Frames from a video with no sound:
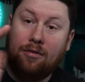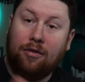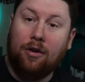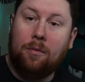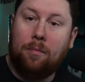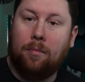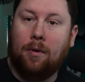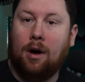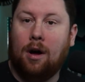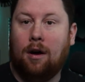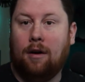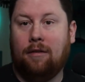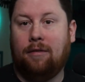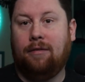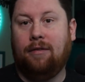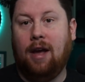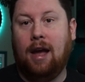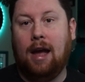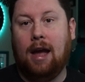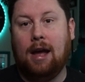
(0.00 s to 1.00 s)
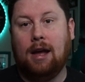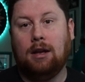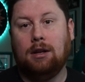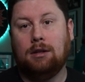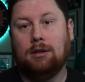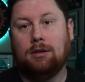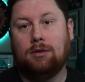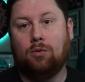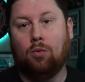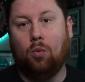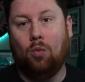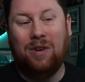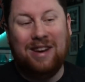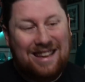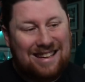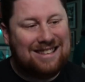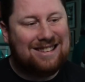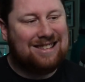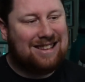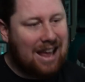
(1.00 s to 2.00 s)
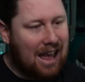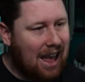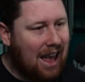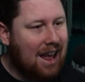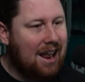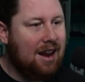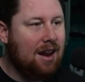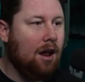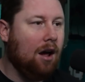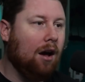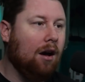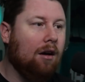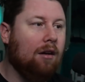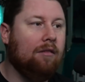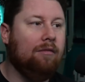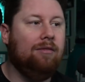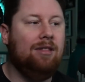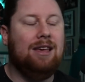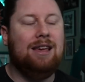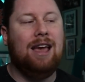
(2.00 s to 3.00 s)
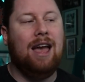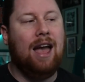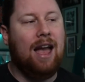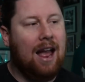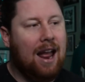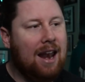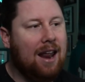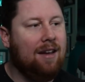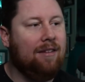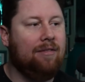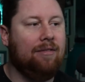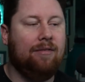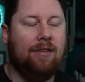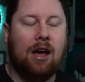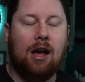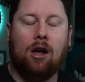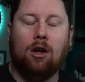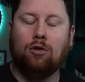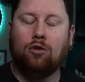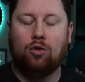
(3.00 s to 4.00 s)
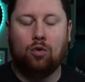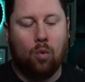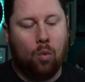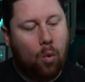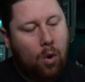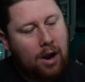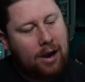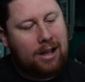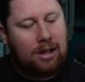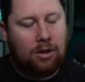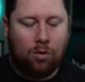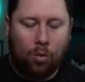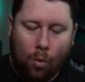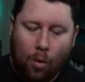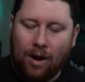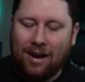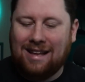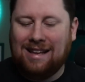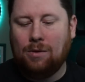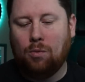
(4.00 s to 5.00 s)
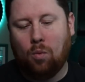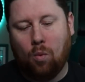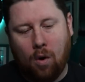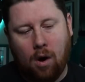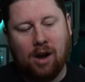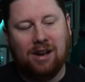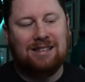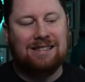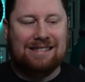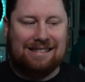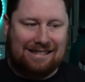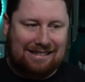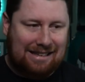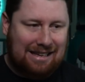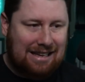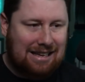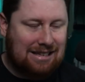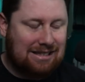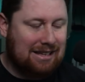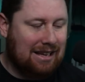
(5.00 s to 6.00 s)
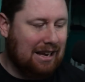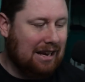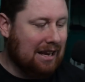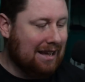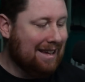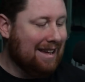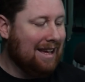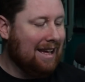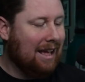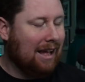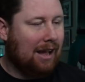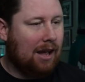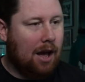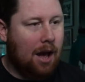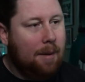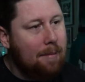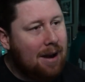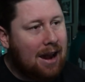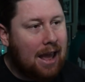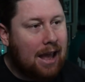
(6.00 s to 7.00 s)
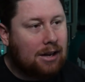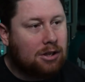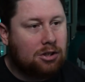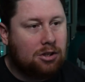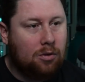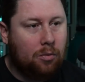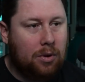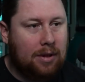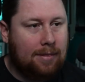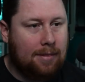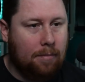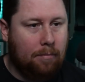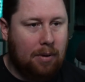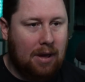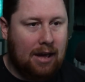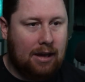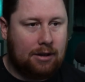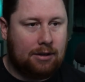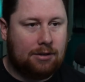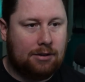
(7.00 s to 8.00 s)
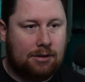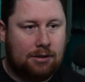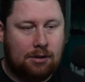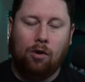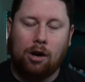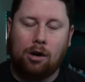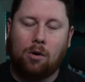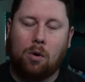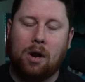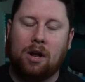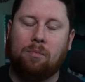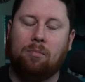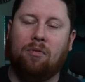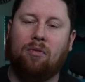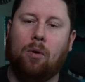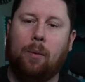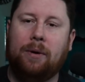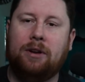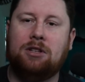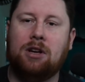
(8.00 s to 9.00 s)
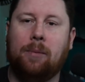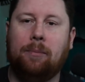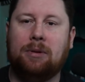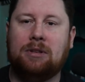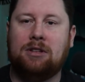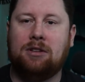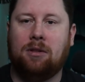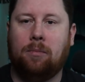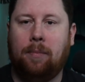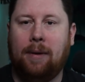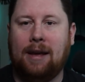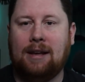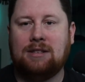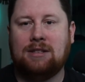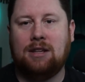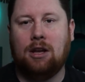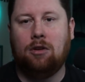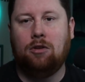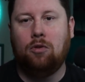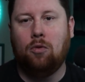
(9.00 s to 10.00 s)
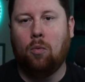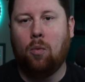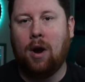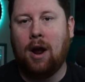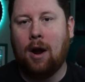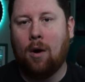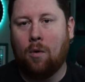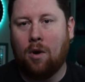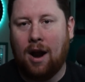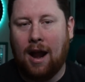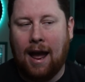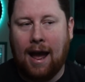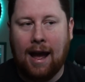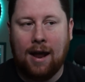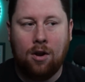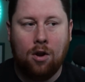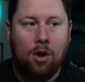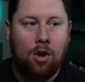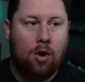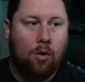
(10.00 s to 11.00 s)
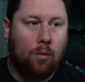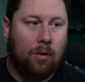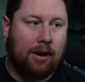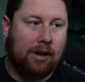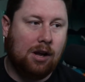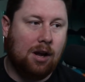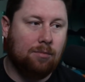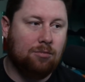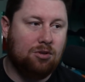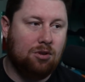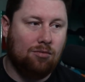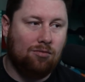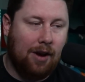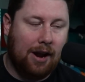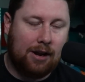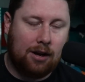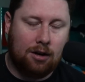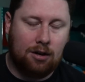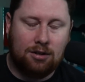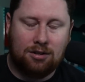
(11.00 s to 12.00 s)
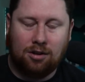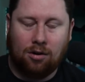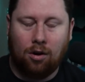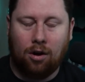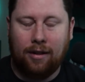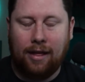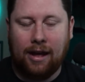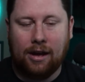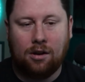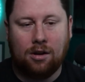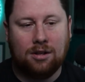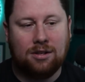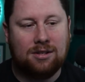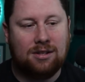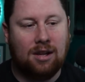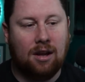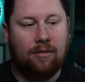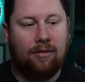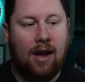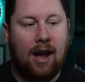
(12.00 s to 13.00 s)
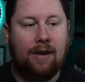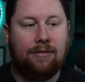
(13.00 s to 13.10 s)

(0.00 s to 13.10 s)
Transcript: Football fans, week 10 of the NFL 2021 season coming at you with the picks. Real quick, before we jump into the picks, tell you where we're at when it comes to records and all that good stuff.